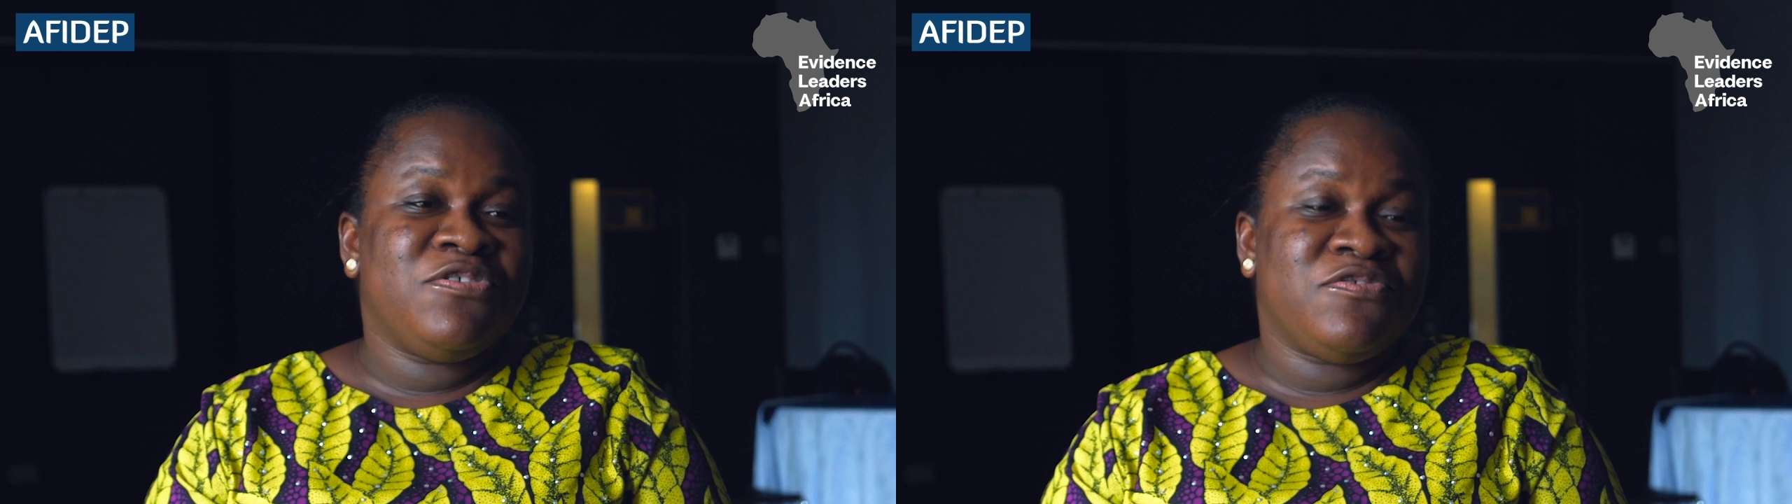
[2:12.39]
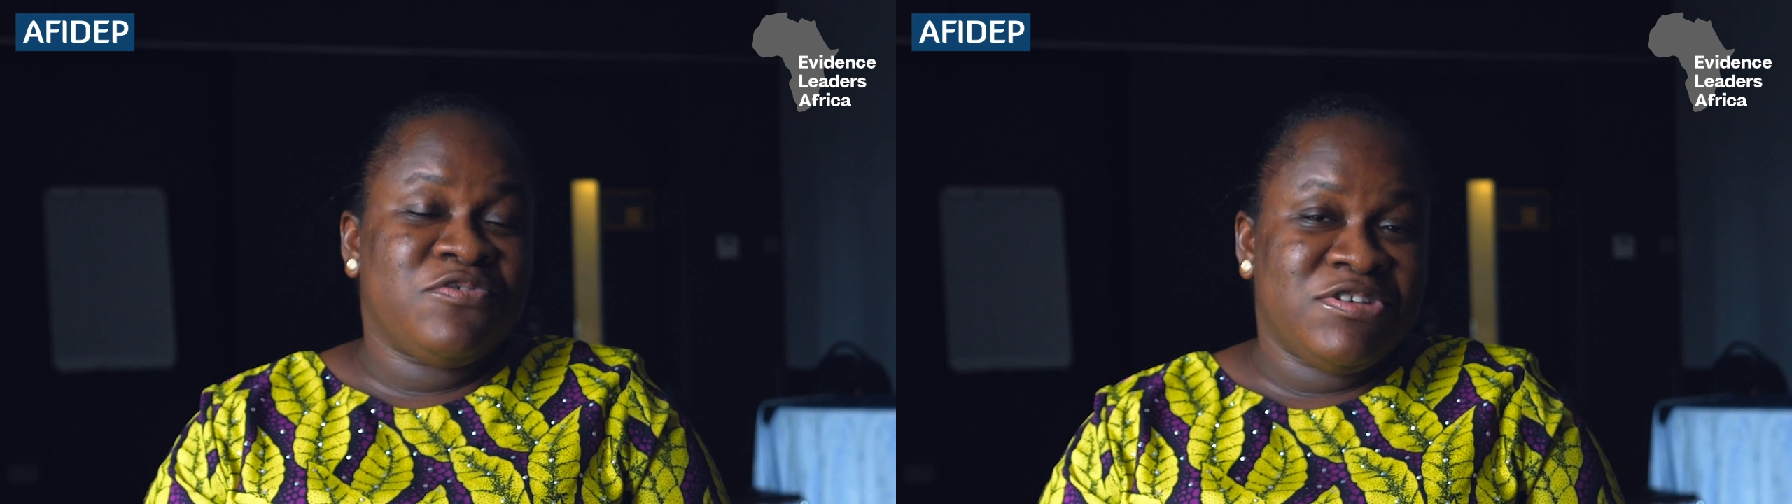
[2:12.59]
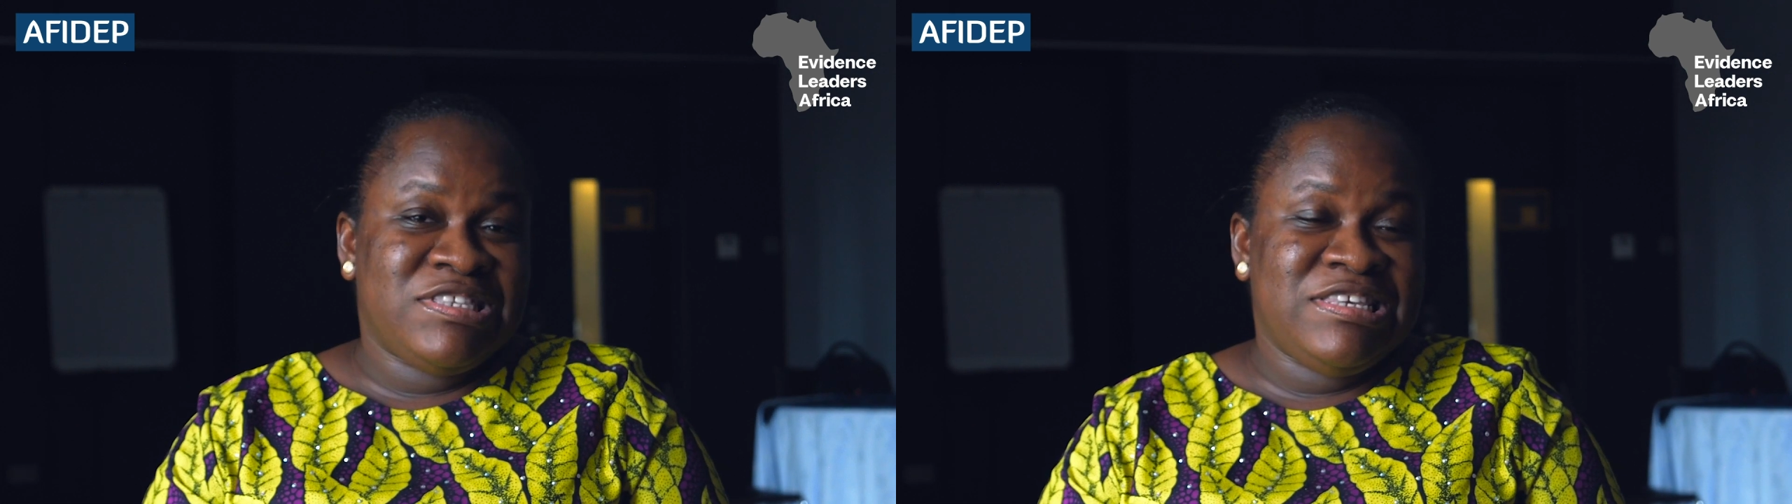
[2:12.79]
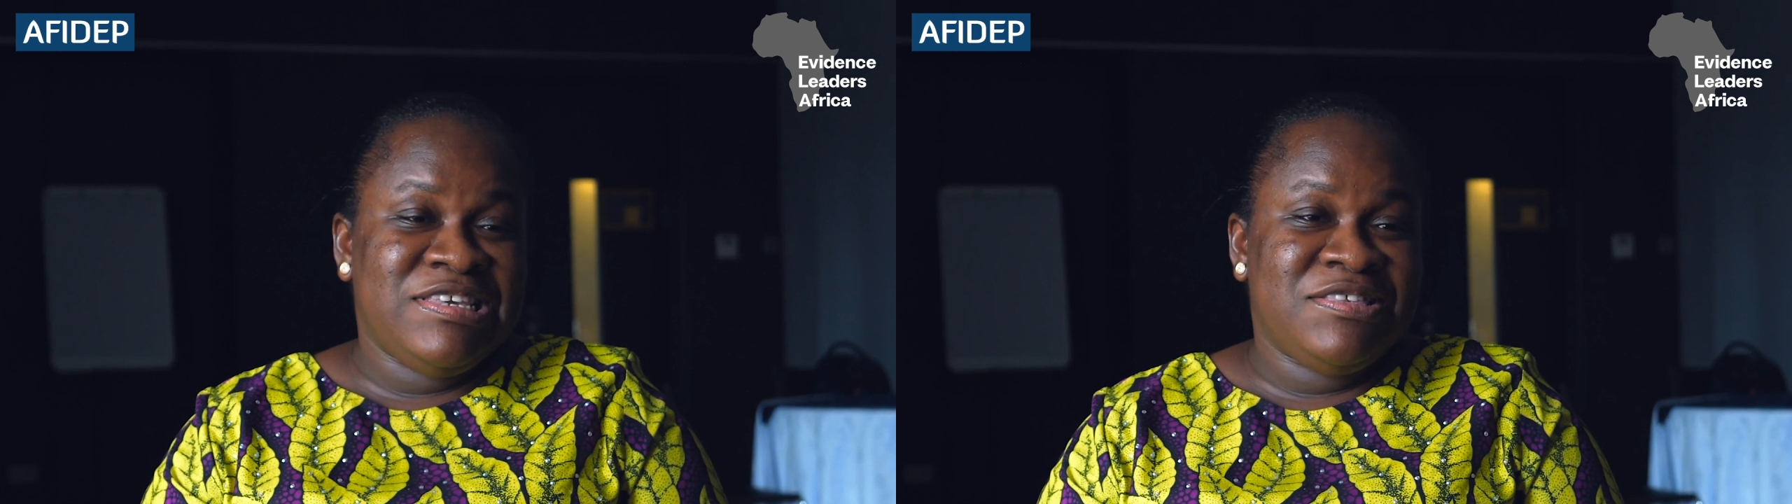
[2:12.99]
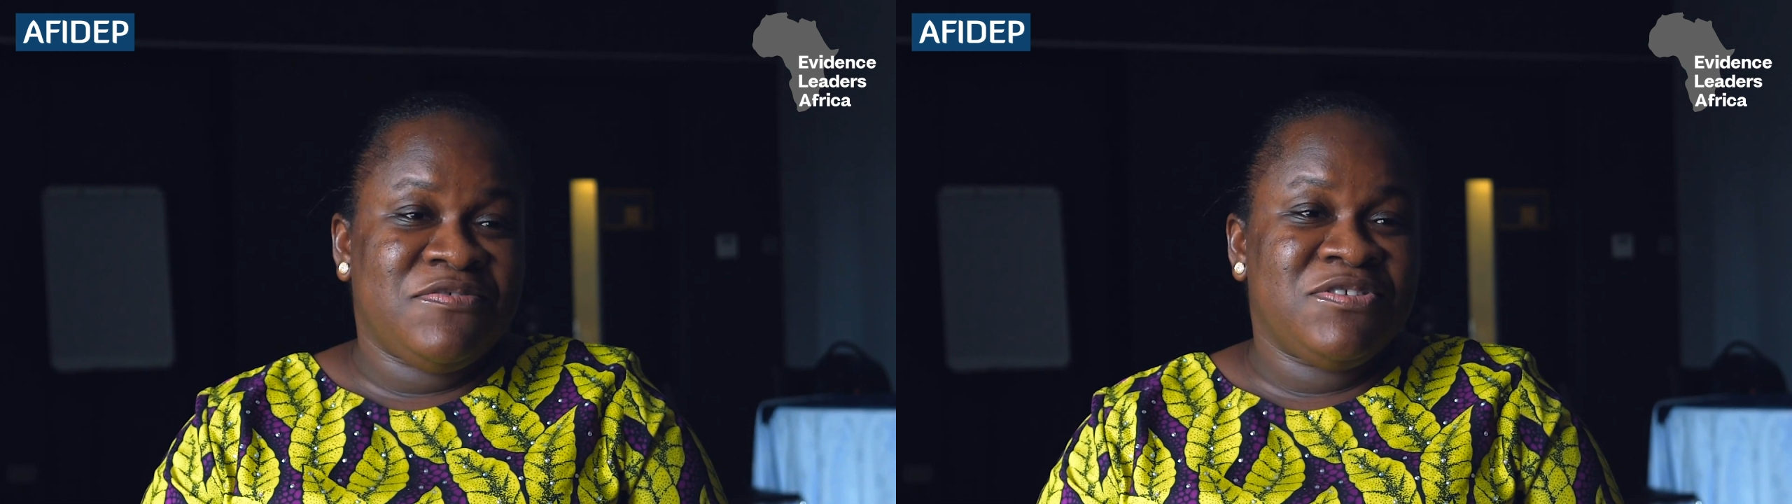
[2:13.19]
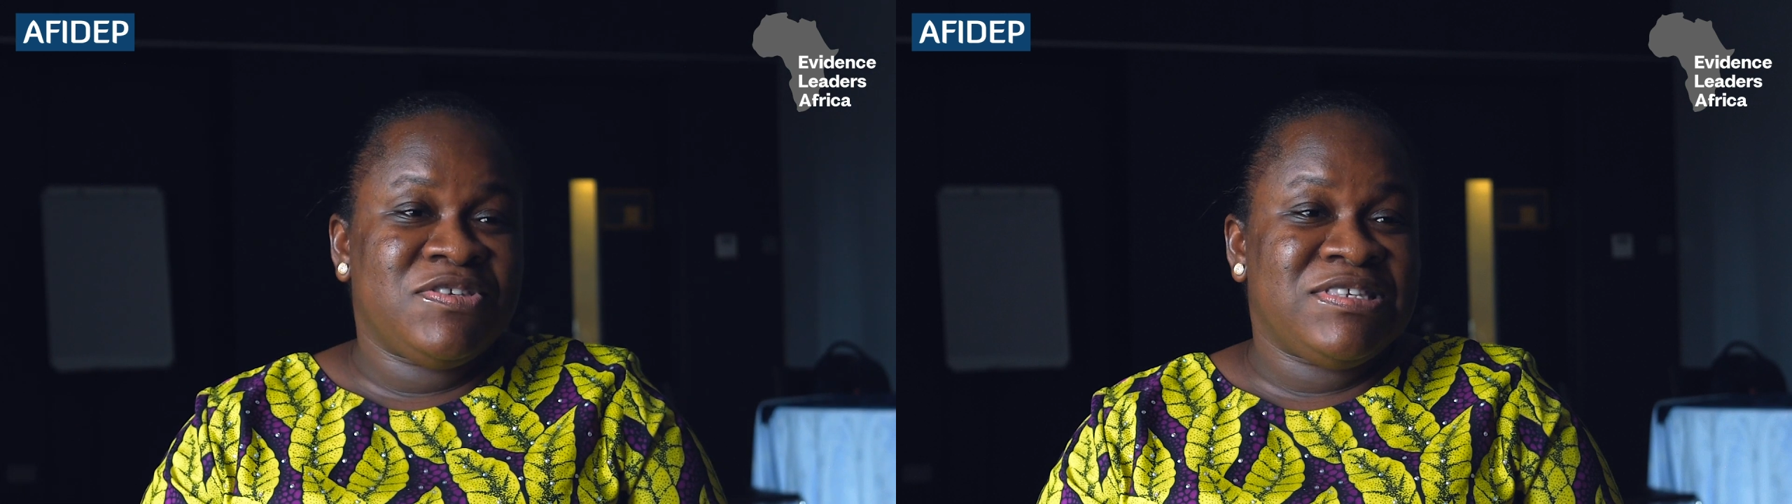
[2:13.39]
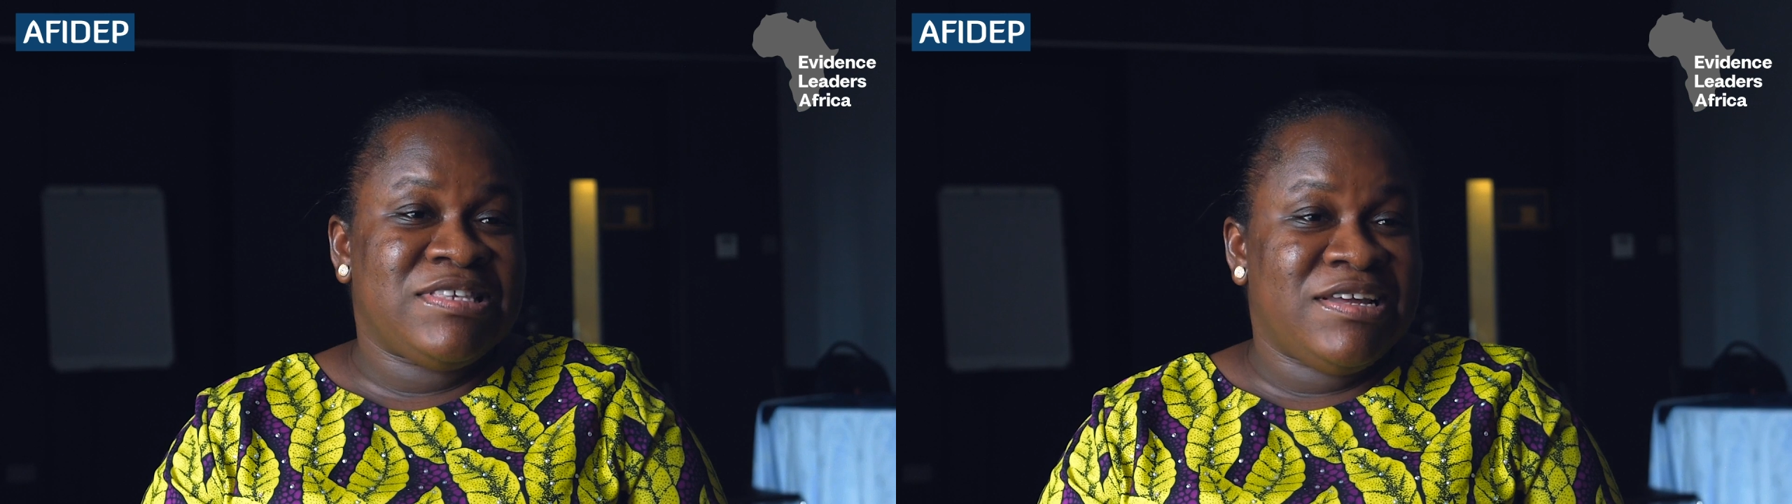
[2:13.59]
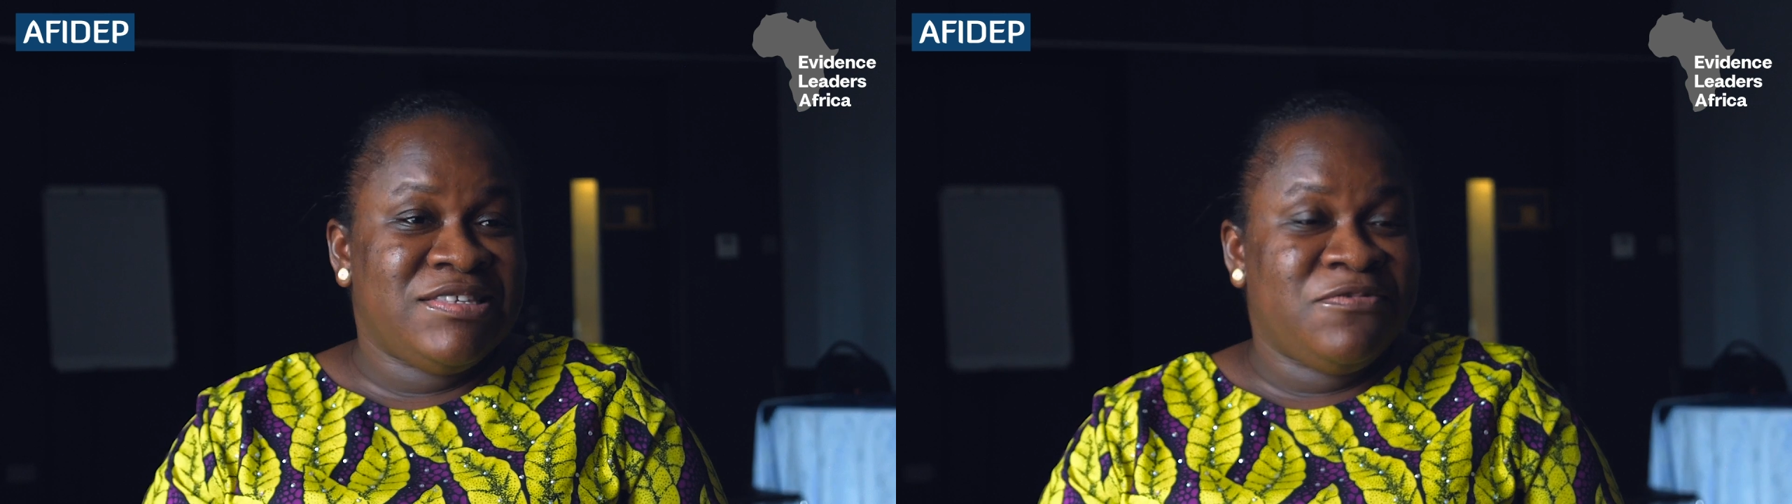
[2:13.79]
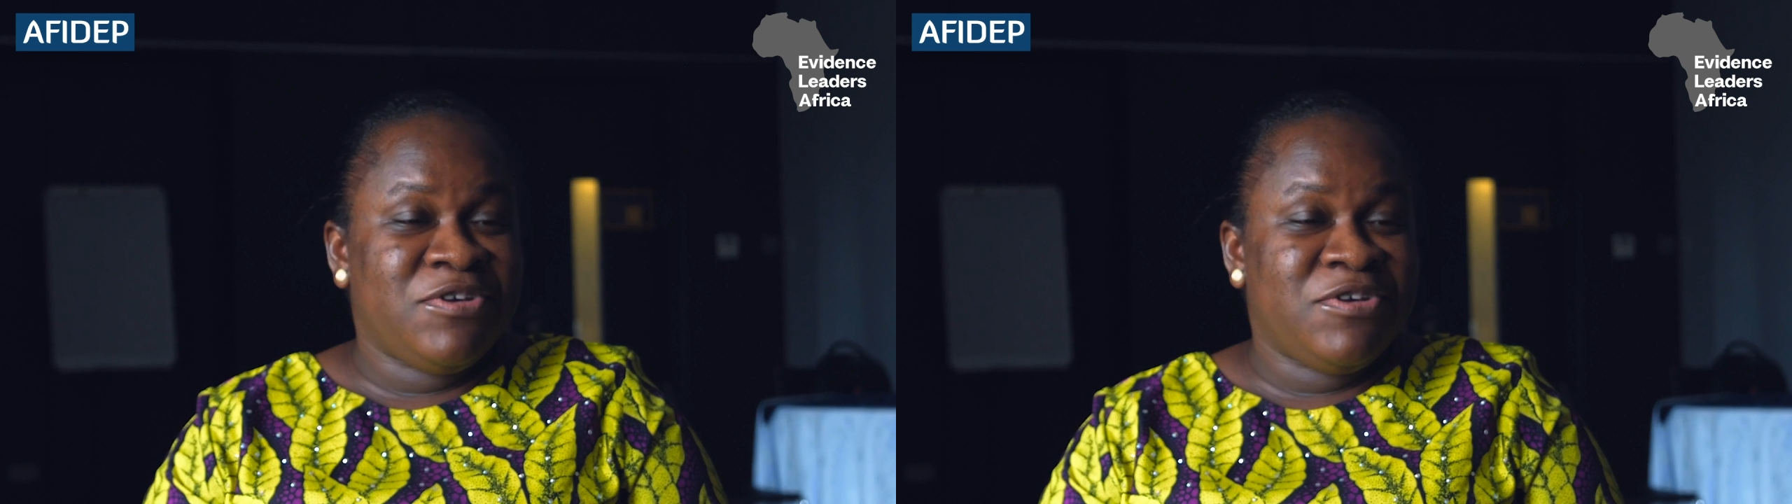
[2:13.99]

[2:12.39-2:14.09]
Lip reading: of Trustees of the Society